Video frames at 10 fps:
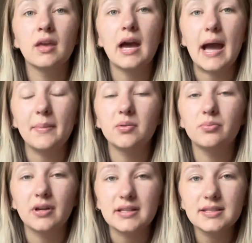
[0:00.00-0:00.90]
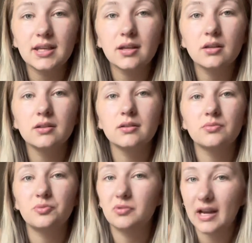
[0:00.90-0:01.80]
I'm embracing
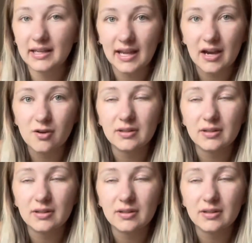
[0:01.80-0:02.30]
right now.